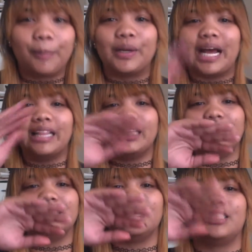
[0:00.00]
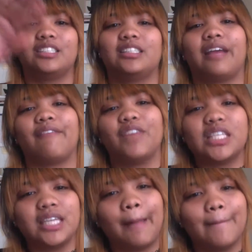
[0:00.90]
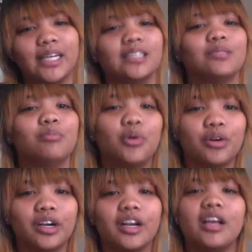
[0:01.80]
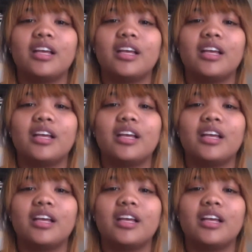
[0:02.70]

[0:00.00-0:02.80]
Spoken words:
But at least it's just 15 minutes more.